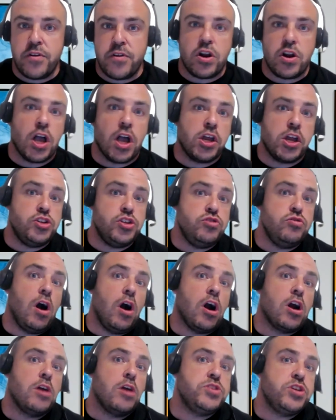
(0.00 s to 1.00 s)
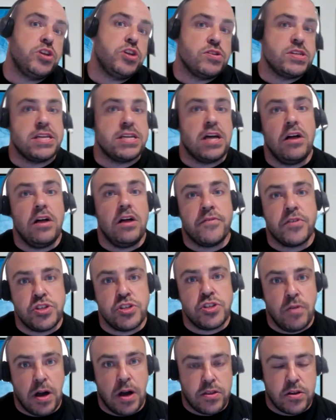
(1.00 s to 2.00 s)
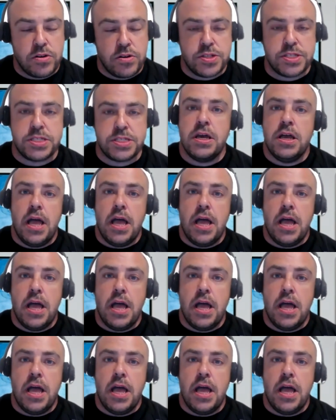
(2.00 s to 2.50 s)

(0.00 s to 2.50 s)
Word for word: you're not going to do harm to yourself or to others.